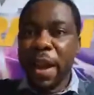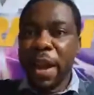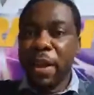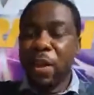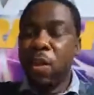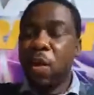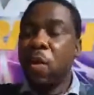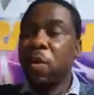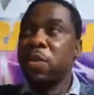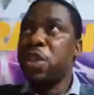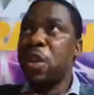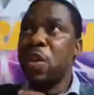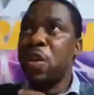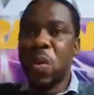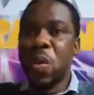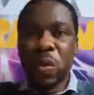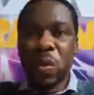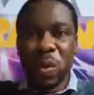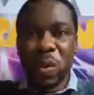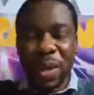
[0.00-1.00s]
and God said,
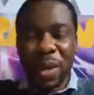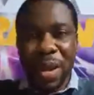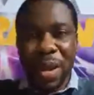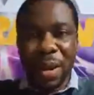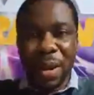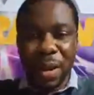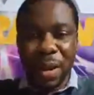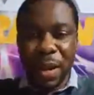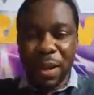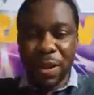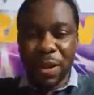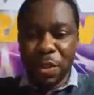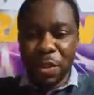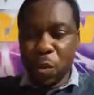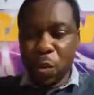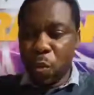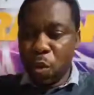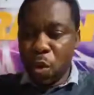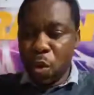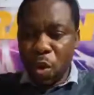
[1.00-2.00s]
go to Canada.
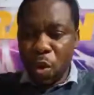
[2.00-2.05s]
You will